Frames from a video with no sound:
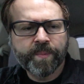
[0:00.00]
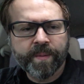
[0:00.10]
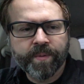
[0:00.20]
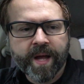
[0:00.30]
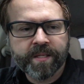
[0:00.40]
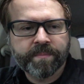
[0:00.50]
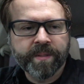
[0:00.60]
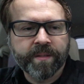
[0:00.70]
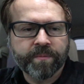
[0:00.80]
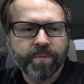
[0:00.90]
people ask
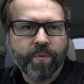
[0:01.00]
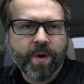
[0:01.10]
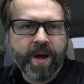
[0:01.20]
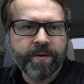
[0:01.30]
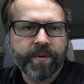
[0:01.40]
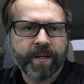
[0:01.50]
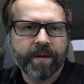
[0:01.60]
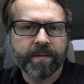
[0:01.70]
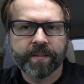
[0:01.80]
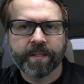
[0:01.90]
me, why do I
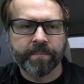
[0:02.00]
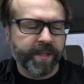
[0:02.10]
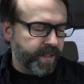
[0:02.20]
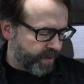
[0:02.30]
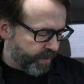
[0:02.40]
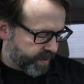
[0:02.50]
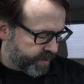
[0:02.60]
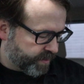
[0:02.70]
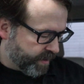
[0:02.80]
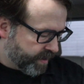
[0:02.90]
call it Konbini
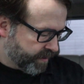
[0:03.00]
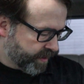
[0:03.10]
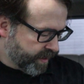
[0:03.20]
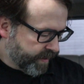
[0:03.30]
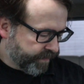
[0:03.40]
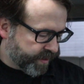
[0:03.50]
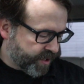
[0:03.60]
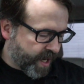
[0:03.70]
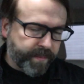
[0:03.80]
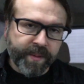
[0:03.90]
Quest? Well, the
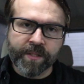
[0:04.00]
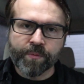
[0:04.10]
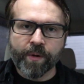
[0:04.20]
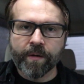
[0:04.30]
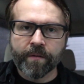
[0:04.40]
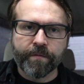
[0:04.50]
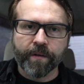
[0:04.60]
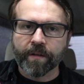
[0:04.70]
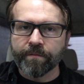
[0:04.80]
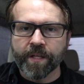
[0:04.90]
Japanese word
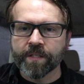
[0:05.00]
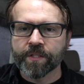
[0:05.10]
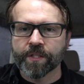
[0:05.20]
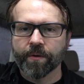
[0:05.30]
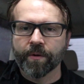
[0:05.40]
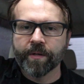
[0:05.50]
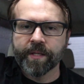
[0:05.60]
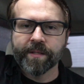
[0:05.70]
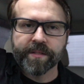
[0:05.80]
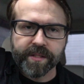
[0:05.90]
for convenience store
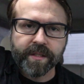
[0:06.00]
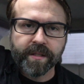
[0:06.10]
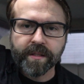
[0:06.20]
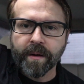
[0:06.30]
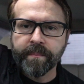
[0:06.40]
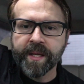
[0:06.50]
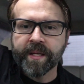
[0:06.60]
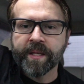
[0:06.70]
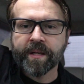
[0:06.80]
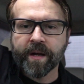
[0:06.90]
is
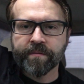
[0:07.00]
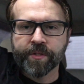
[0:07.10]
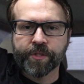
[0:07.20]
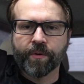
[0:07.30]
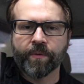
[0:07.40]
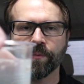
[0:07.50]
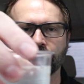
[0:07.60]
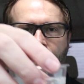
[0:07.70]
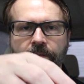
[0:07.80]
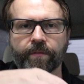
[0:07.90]
konbini, kind of a shortened
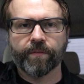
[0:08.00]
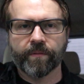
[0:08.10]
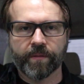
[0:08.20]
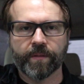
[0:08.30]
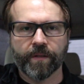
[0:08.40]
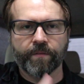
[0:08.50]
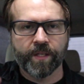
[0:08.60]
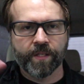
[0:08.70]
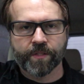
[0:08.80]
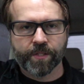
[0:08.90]
word of
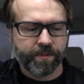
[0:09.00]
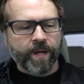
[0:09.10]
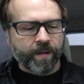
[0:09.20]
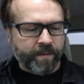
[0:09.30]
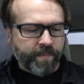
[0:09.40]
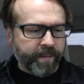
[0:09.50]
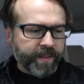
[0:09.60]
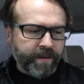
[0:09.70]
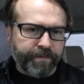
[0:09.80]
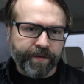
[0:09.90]
convenience. I'm
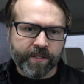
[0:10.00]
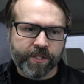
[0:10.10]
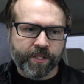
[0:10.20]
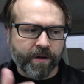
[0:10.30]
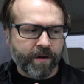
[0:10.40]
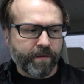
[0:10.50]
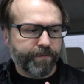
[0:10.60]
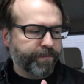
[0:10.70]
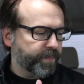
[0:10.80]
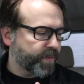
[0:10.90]
gonna finish
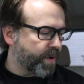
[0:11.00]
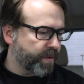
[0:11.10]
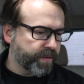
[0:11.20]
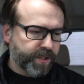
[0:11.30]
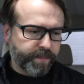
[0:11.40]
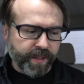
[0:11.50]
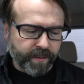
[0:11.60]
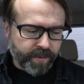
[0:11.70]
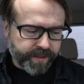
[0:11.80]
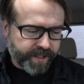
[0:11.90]
off all the
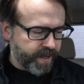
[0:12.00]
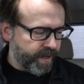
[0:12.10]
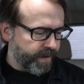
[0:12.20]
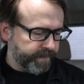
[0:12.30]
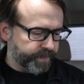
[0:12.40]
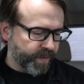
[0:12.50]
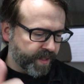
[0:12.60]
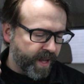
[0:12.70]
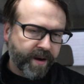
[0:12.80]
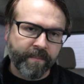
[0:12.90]
spillables here
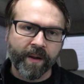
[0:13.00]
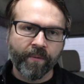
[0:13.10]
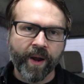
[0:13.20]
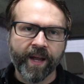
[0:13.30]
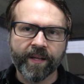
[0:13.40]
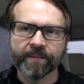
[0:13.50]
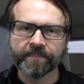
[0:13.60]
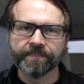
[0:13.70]
and head on my way.